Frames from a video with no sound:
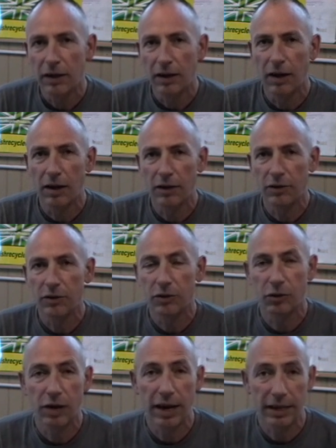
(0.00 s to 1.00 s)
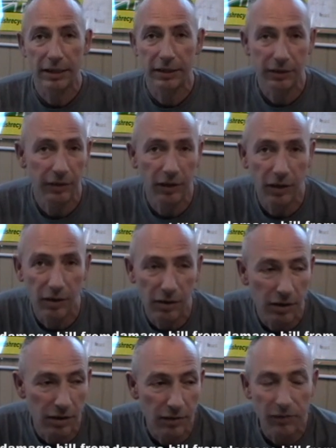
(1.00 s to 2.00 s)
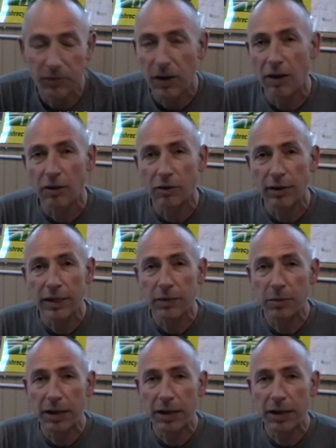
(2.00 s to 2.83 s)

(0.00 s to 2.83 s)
large tracts of, of our green